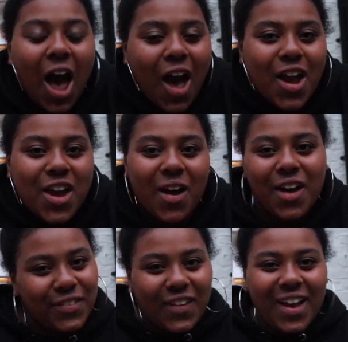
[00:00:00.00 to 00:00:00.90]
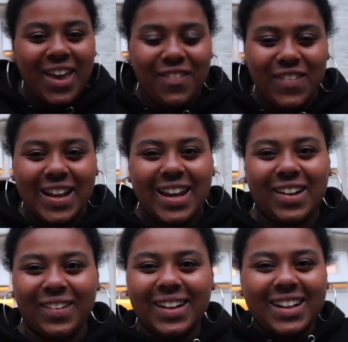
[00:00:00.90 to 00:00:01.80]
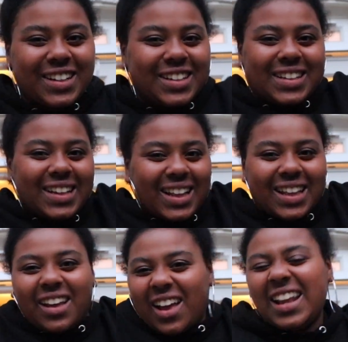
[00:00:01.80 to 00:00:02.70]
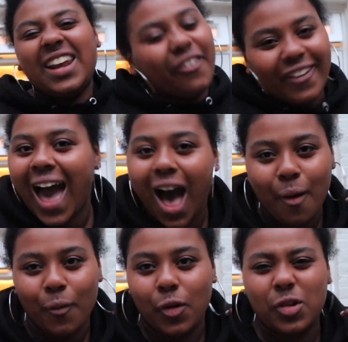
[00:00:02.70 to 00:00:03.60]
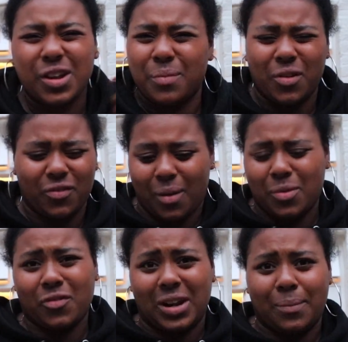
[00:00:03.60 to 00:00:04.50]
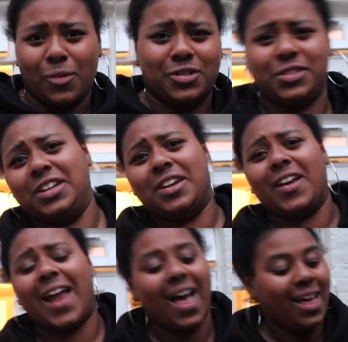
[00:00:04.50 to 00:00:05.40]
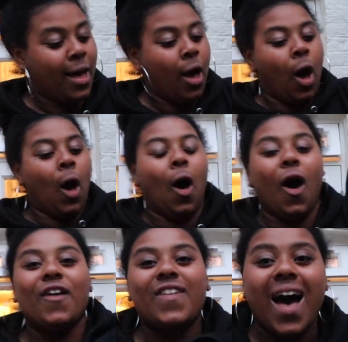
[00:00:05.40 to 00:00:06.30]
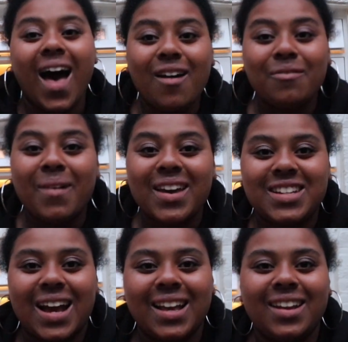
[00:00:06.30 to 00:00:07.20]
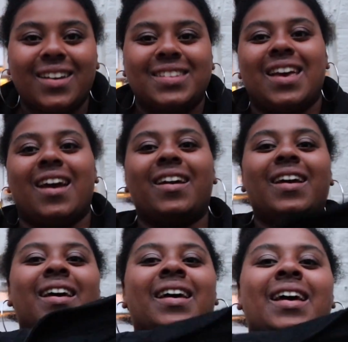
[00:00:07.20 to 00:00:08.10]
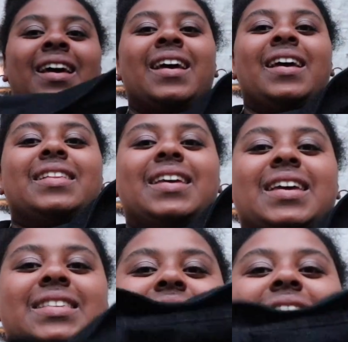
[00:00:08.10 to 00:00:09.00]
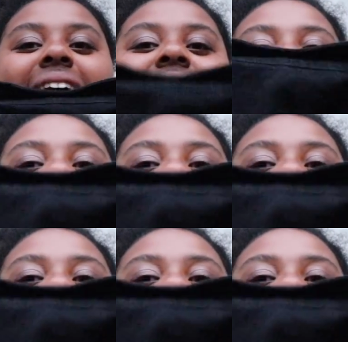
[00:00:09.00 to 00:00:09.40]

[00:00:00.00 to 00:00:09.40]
I thought I'd give you a little catwalk, although I'm not really modern, you know that, of how my jacket looks. So this is it.